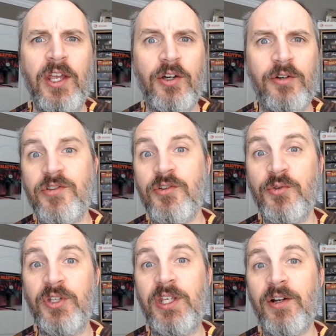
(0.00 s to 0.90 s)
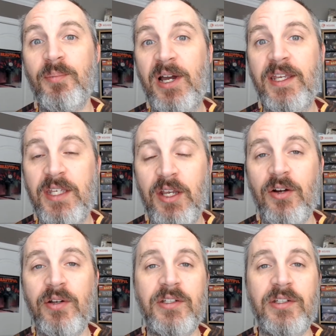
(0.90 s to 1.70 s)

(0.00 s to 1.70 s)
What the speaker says: goes through year by year and